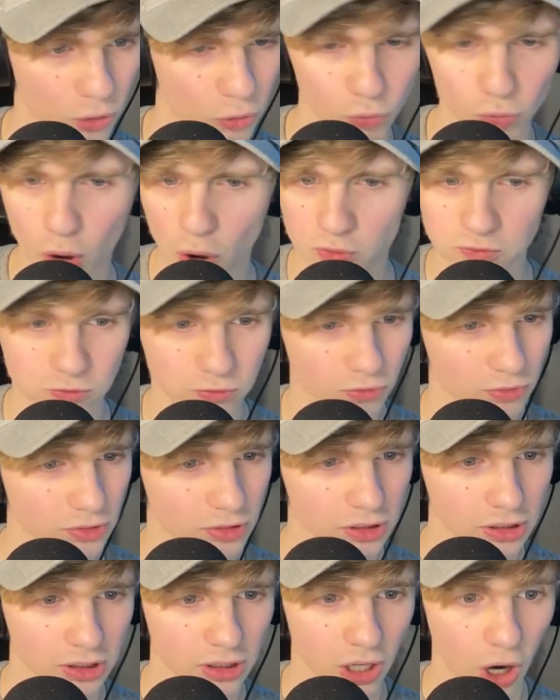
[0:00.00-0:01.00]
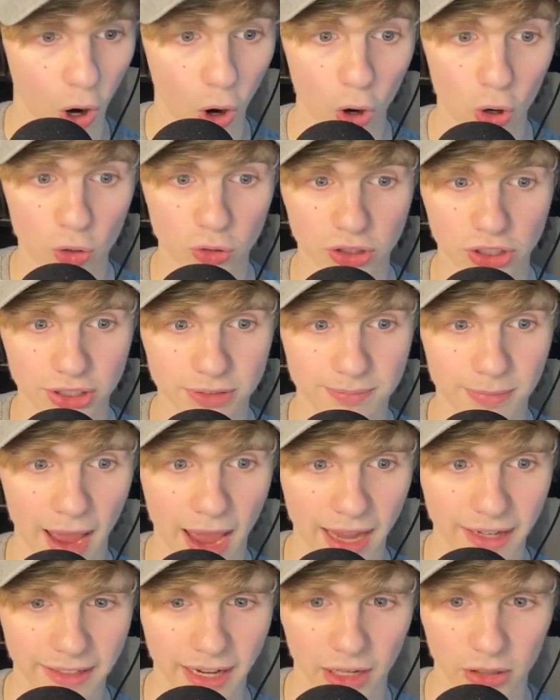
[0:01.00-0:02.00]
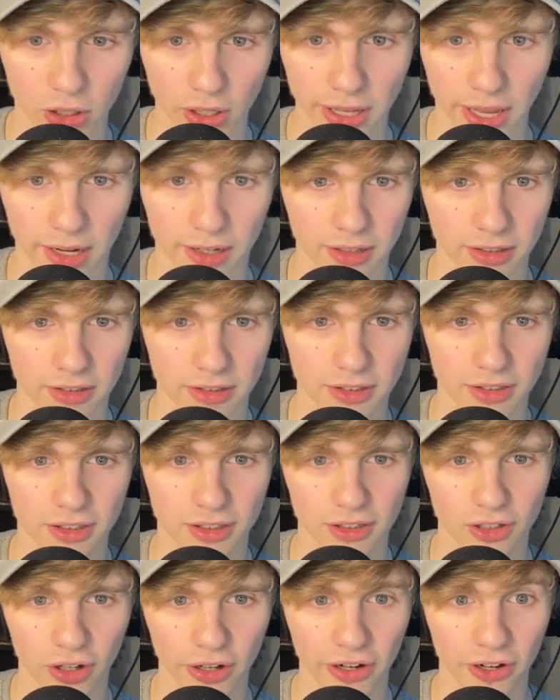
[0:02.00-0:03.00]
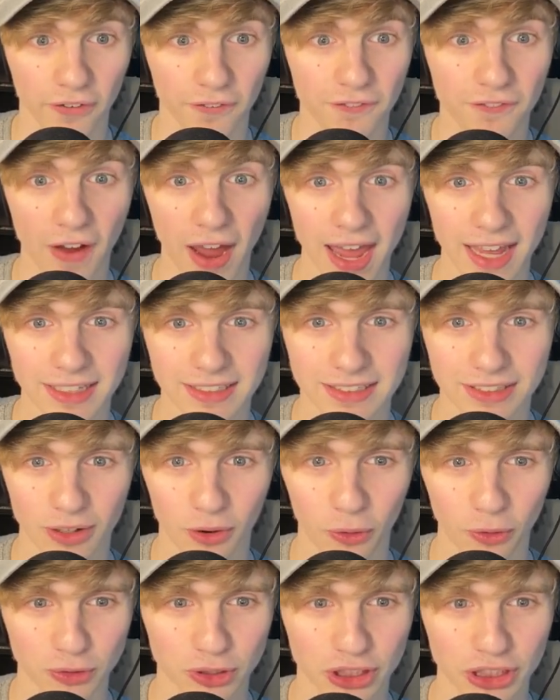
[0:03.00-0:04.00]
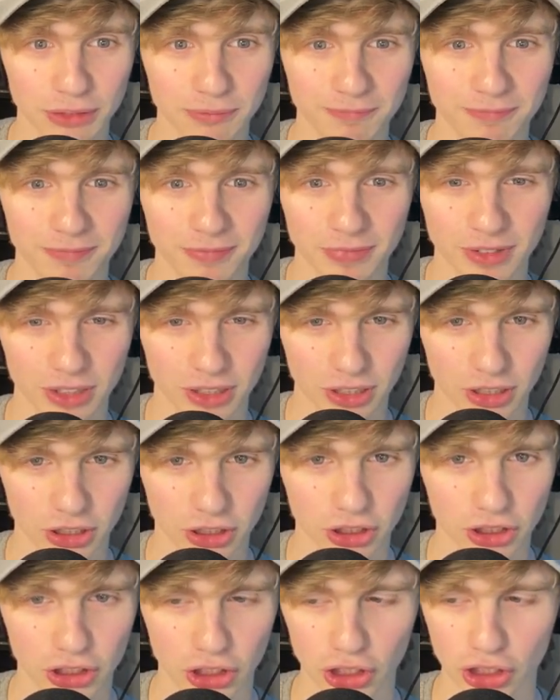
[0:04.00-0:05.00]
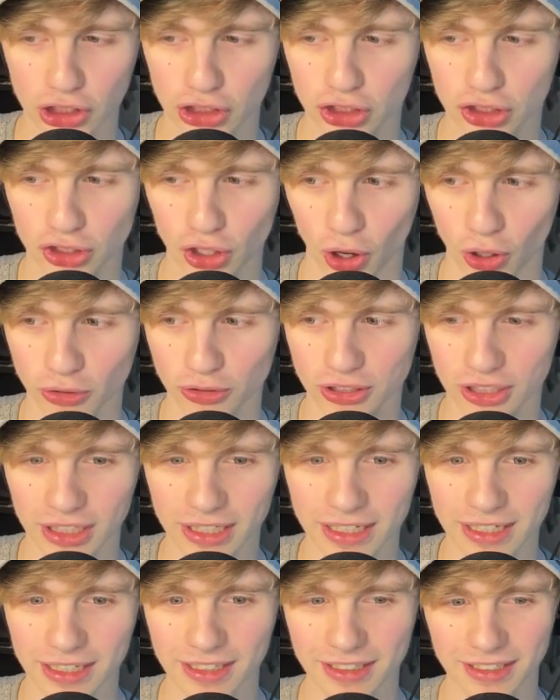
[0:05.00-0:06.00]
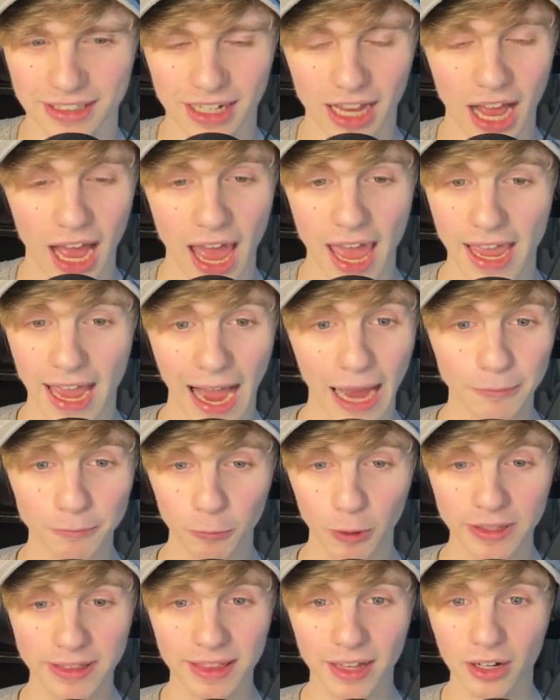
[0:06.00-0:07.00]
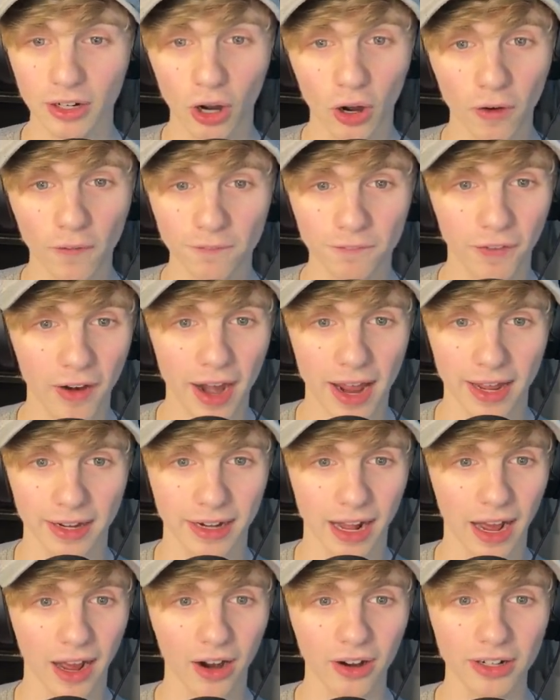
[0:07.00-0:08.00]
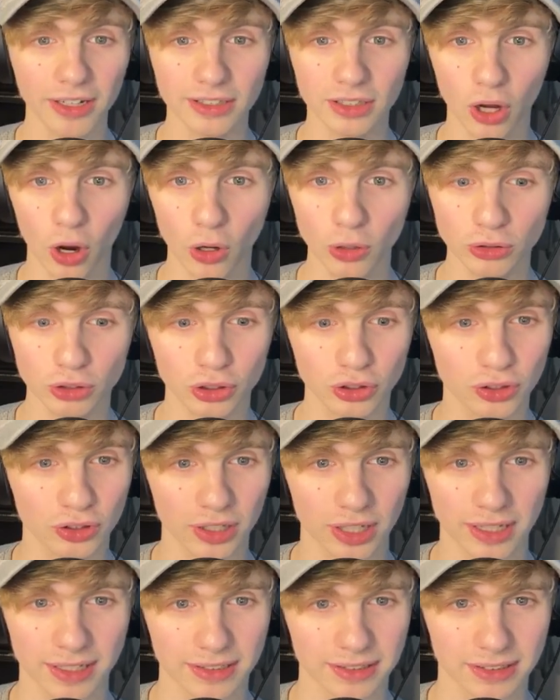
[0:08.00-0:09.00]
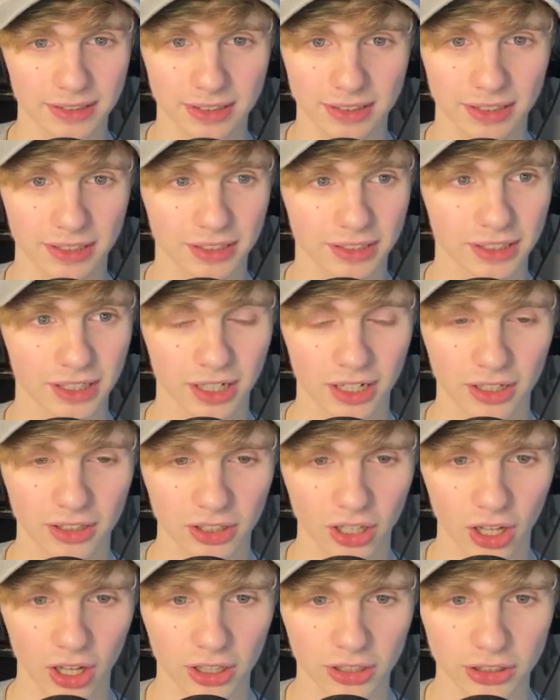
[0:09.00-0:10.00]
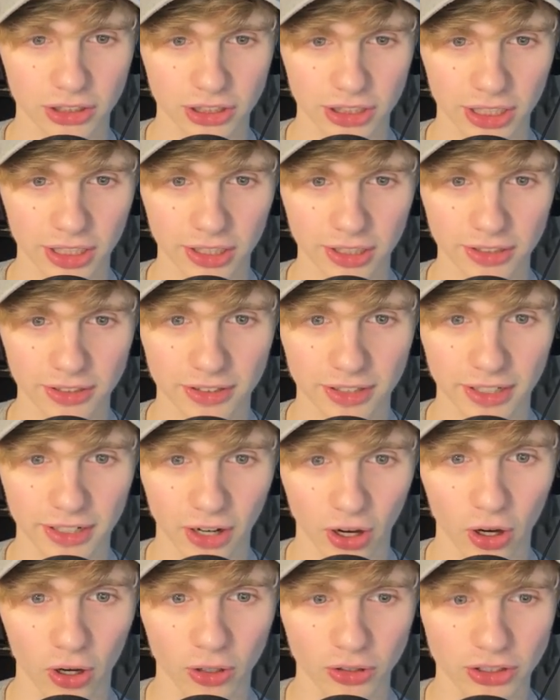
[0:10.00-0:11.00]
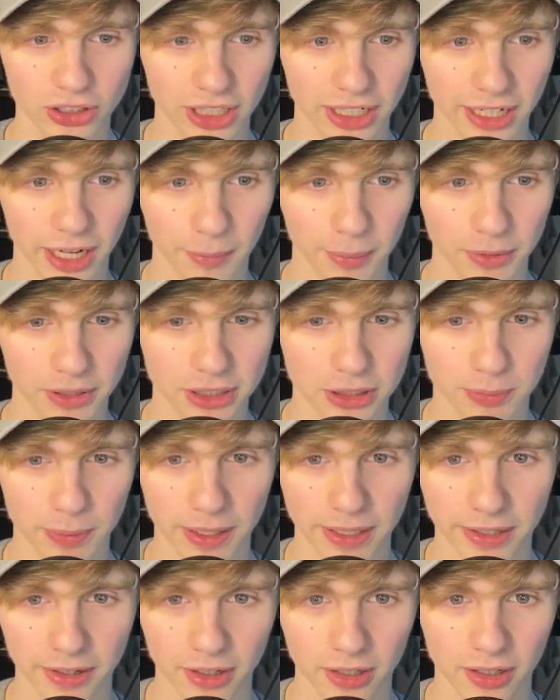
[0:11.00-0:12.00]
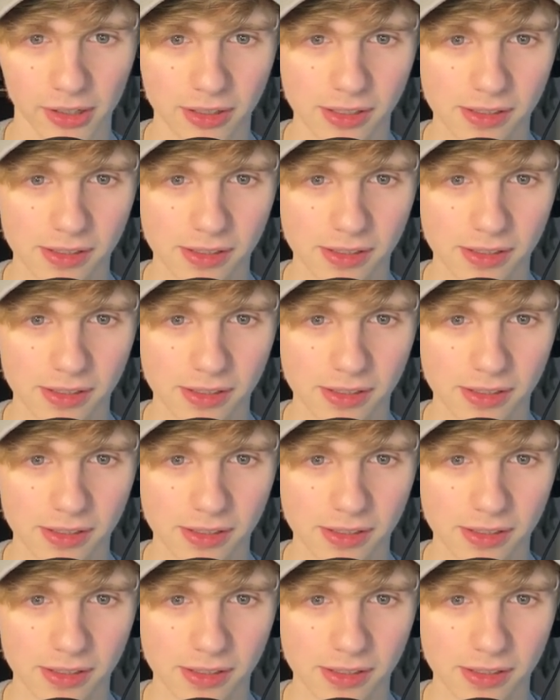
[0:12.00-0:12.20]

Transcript: Woo! Oh, she's mad now. Look at her. Look at her face. Oh, she's salty. Hey, I'm with the girlfriend. I already told you this. Look, you see the girl sitting up on the speaker?